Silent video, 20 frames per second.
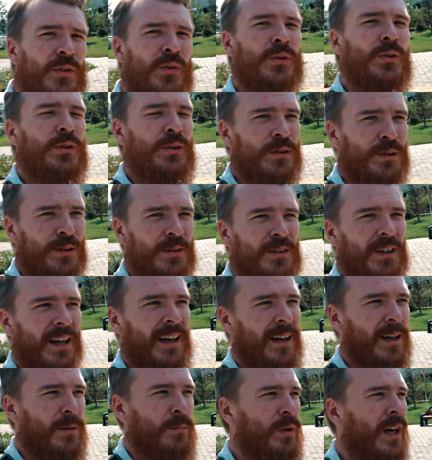hold
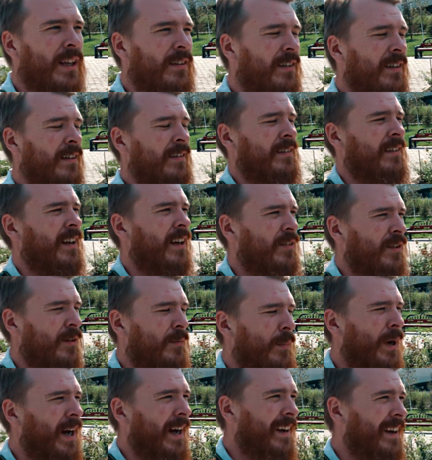President
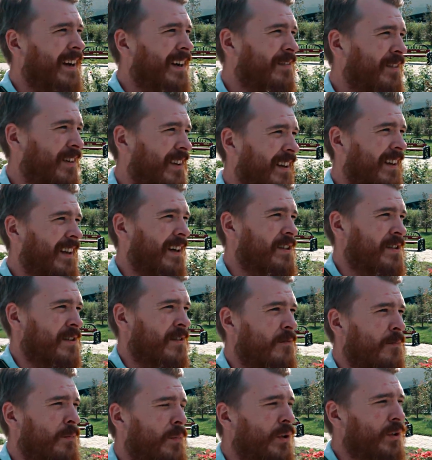Nazarbayev's collection
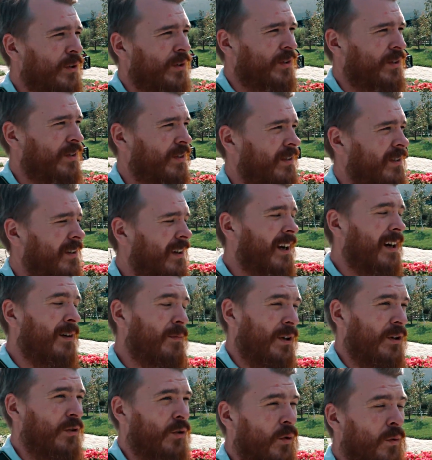of books,
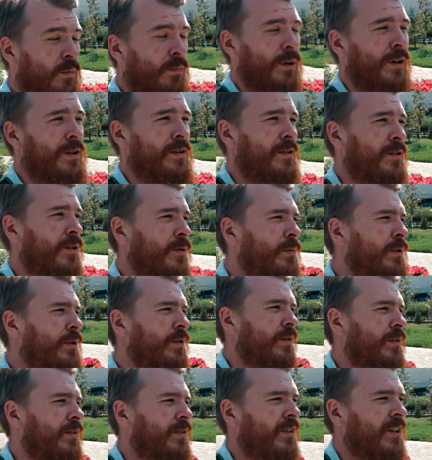his own personal
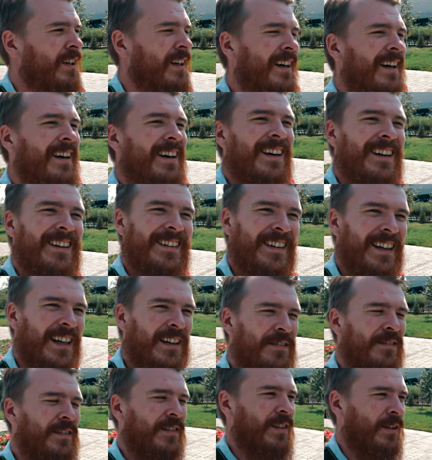books, and
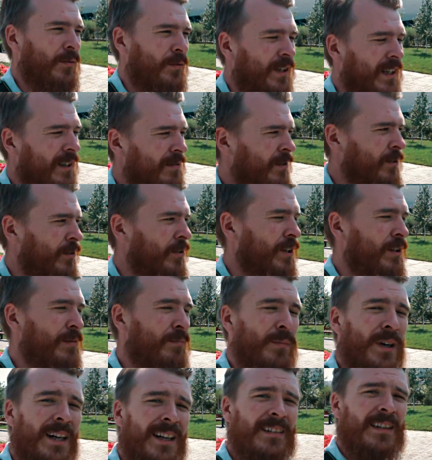gifts that were given to
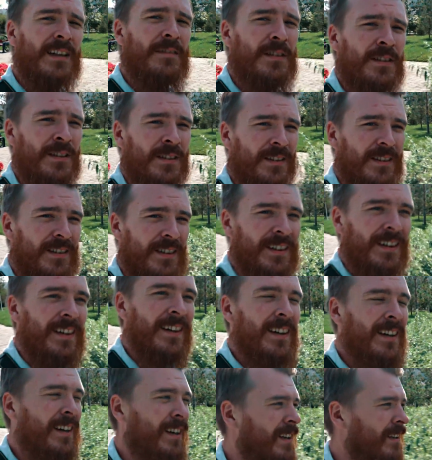him by different
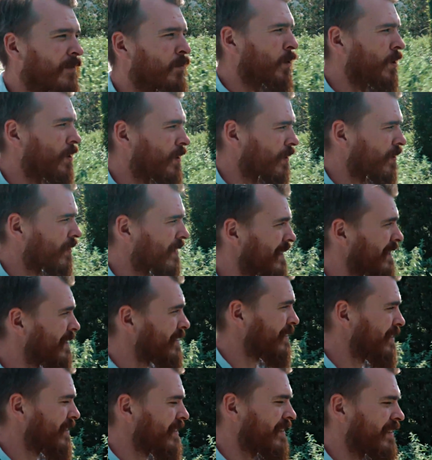world
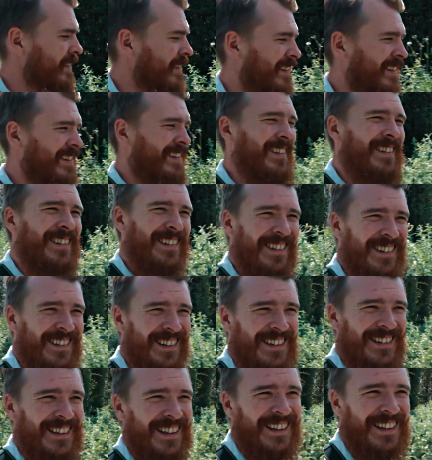leaders and
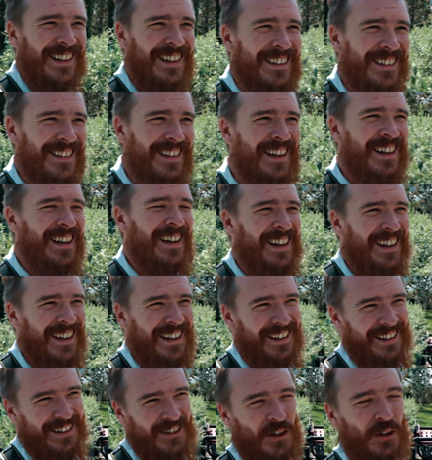things like that.
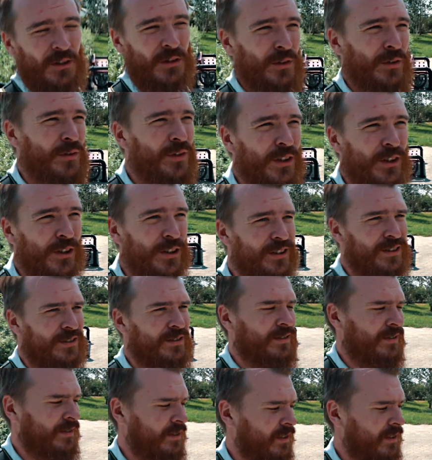It's also full of